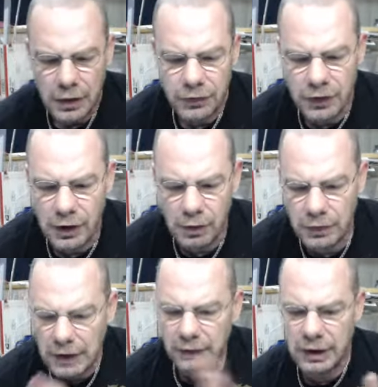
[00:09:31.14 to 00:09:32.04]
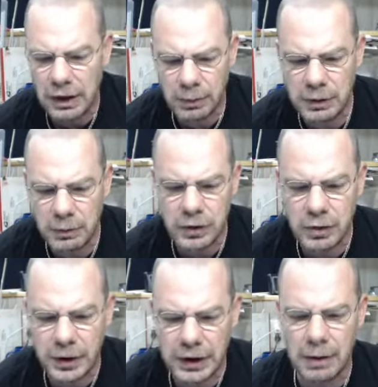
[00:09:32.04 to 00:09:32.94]
so that, that'll be where
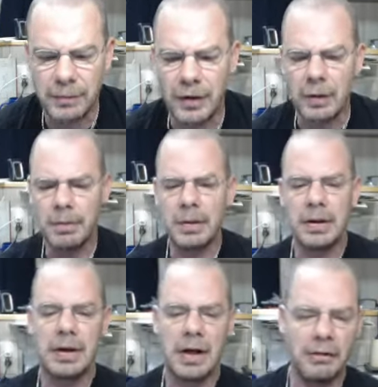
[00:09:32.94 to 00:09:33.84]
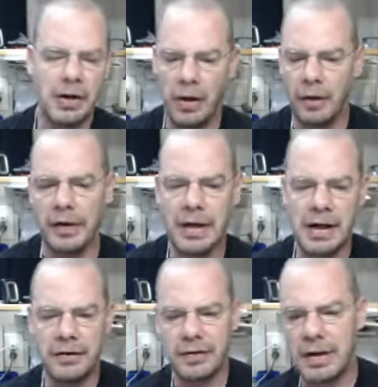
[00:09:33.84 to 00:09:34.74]
you pick up from. I've got all the
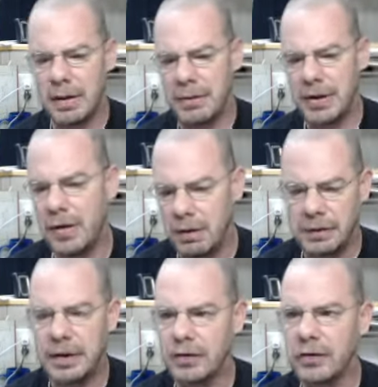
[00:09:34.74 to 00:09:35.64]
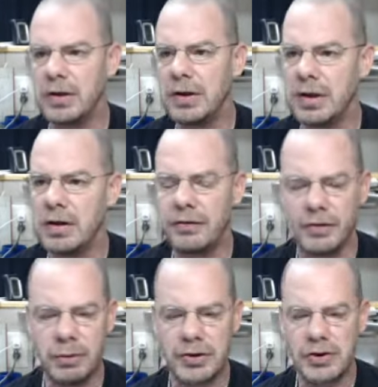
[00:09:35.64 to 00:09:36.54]
lines scribed out. Everything's good to go.
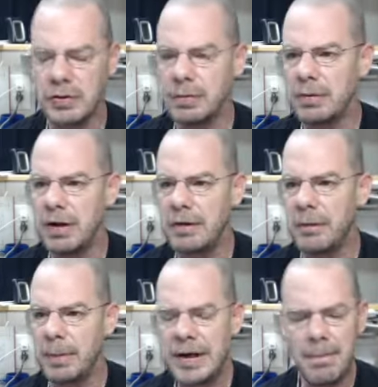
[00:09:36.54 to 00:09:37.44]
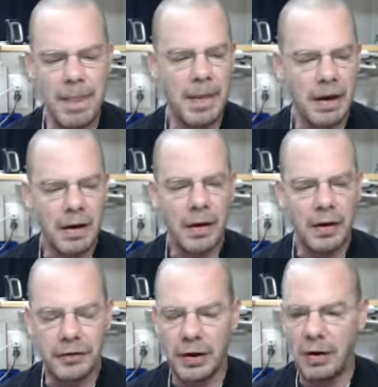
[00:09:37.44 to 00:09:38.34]
So we should be ready for paint.
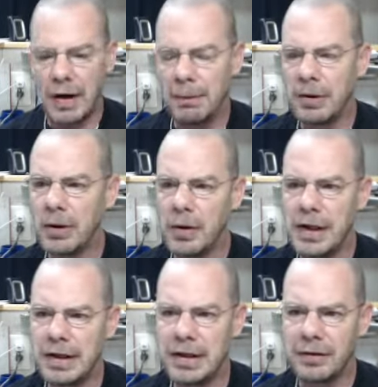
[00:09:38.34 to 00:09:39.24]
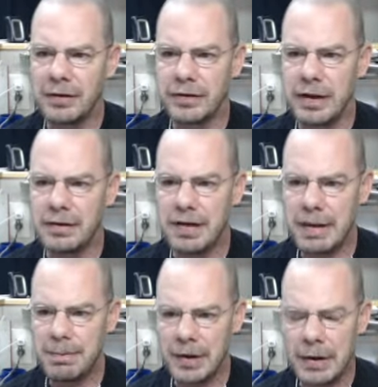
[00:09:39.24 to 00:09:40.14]
So I'm going to go ahead and get this thing
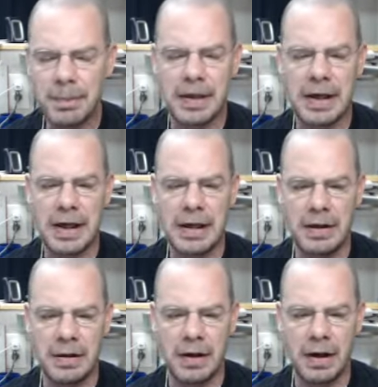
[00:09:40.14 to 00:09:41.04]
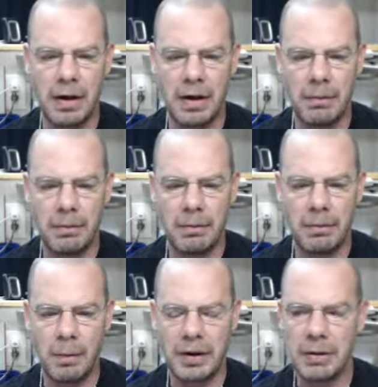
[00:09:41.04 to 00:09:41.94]
taped up. And um,
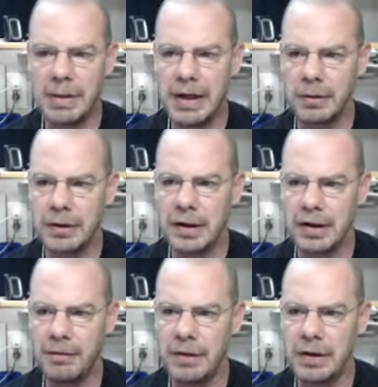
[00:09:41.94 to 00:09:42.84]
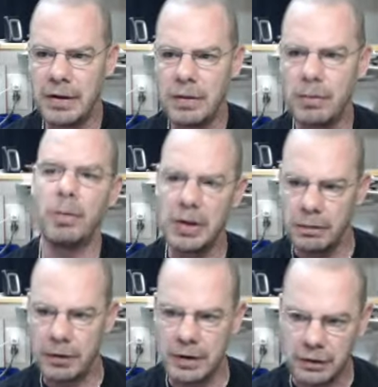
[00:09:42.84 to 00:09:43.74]
when we come back on the next video, we'll be
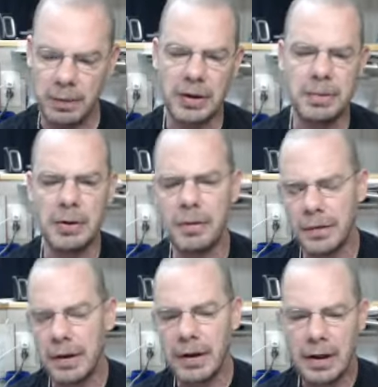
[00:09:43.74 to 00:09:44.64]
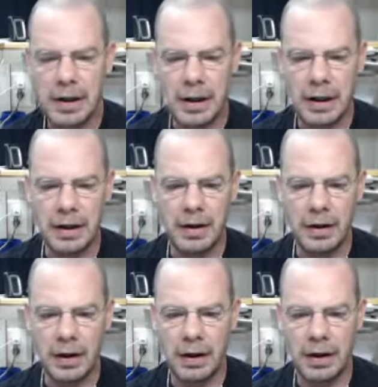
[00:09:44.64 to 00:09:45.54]
over at the spray booth.
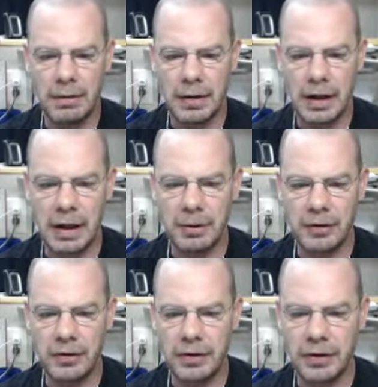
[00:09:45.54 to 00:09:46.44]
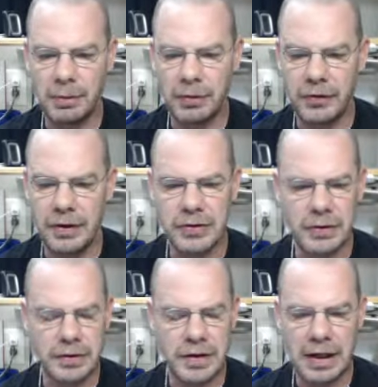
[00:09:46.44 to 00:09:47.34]
And uh, I'm going to show you the
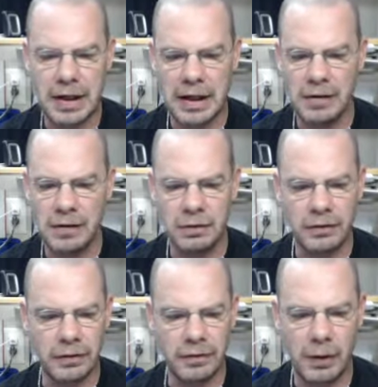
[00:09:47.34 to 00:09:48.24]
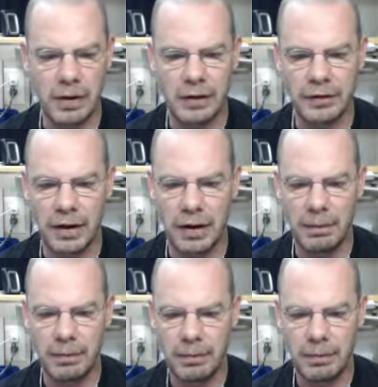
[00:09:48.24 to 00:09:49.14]
procedure that I use as far as
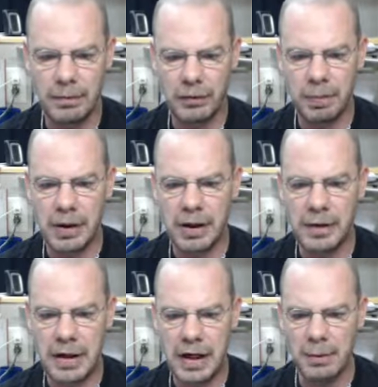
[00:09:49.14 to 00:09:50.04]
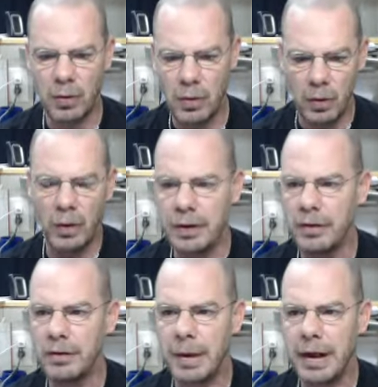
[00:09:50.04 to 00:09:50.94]
um, spraying the enamel onto
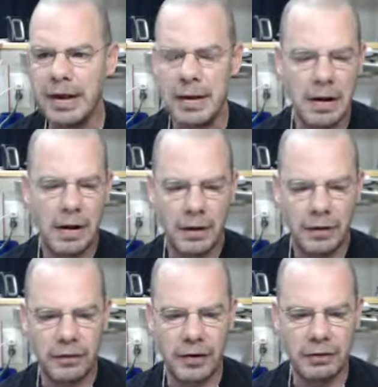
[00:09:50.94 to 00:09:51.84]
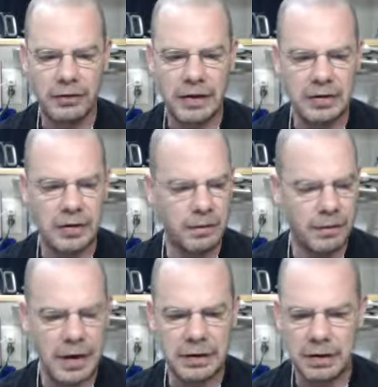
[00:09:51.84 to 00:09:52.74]
this body. So stay tuned
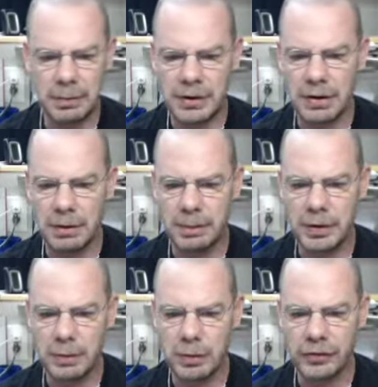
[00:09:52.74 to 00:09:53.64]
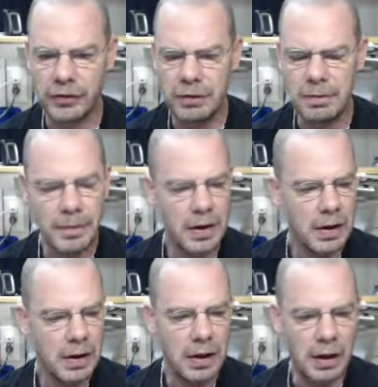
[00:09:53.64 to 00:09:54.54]
for that. That'll be coming up here real soon.
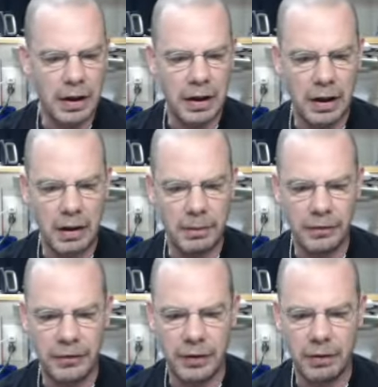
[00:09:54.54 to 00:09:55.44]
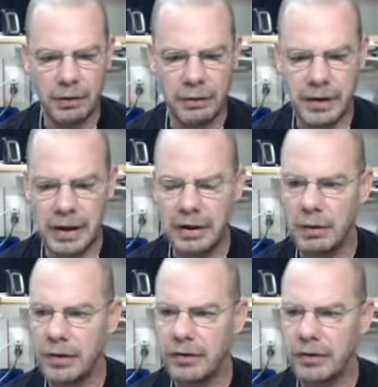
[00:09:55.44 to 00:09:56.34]
Um, so if you got any
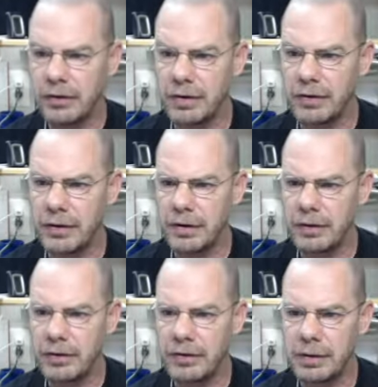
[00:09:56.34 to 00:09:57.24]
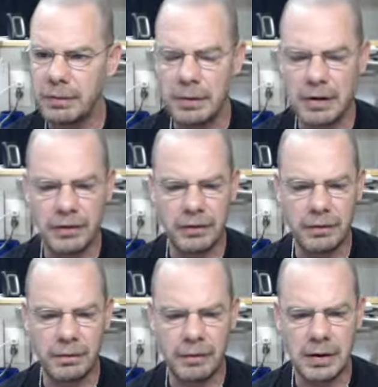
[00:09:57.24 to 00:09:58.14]
questions or concerns, just leave me a message
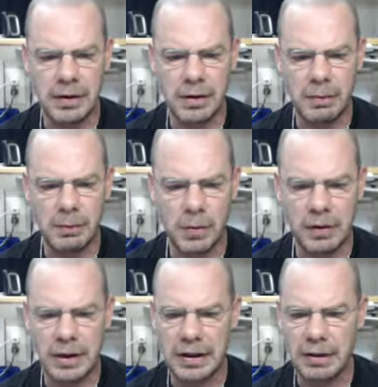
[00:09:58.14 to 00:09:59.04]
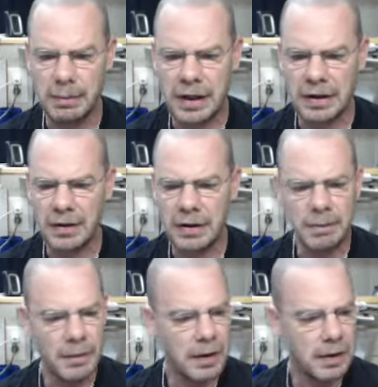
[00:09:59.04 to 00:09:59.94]
on the video. I'll be more than glad to get back to you.